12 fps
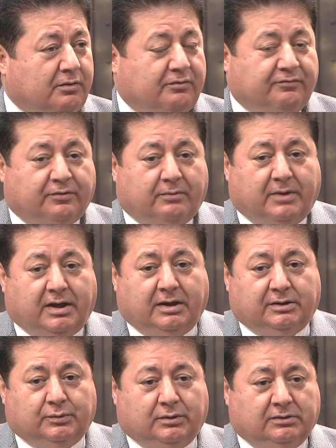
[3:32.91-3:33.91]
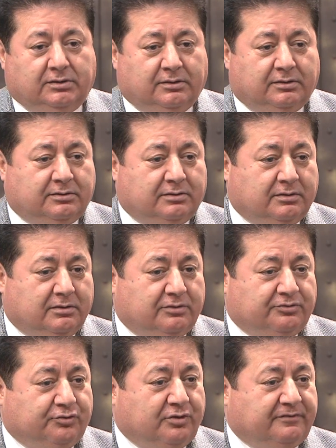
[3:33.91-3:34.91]
from annual dinner
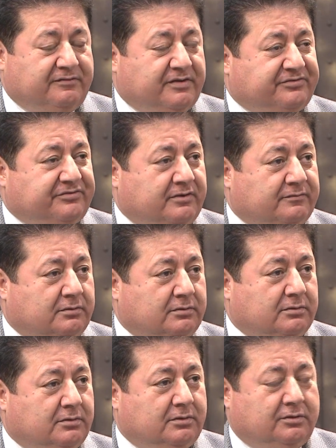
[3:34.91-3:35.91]
to a festival,